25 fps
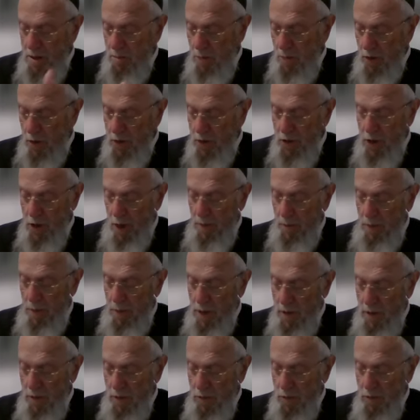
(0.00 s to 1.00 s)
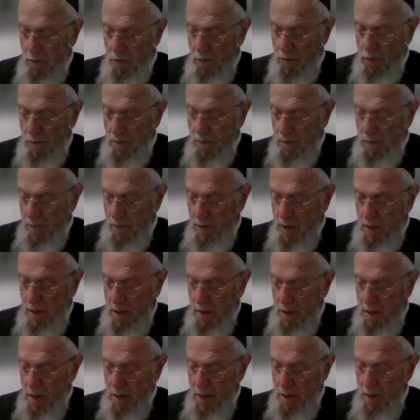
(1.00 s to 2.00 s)
Moshe Rabbeinu
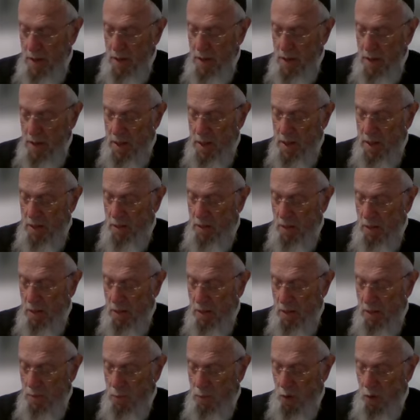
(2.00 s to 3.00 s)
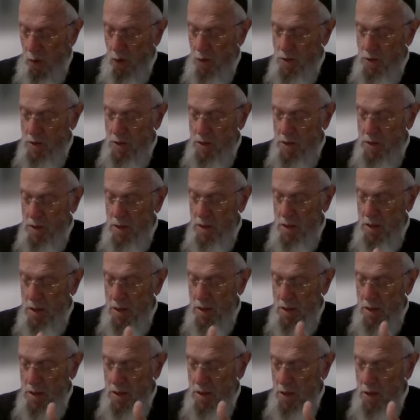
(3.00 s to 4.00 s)
he was
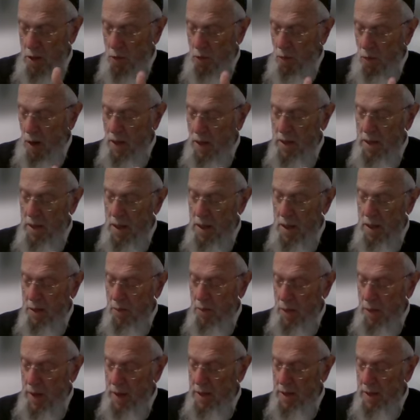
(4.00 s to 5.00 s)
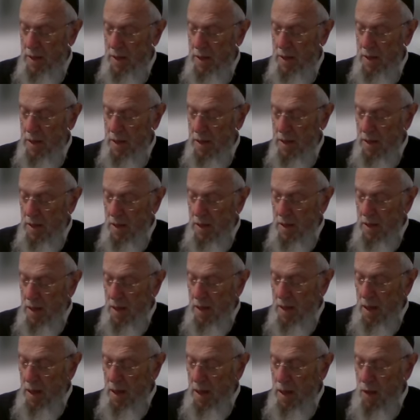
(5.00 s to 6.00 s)
the one that made
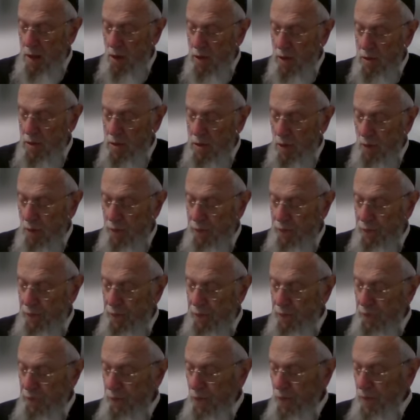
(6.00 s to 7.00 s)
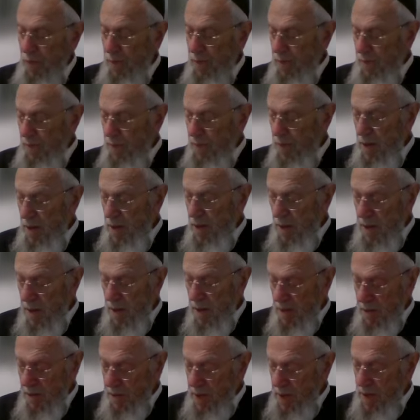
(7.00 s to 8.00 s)
a lot of
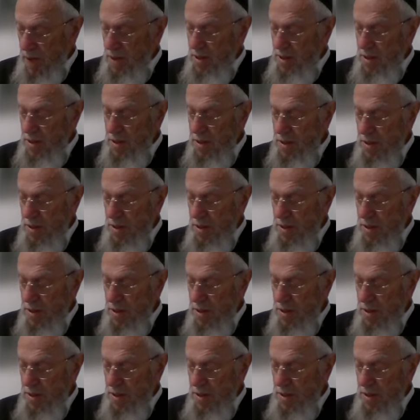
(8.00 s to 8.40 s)
things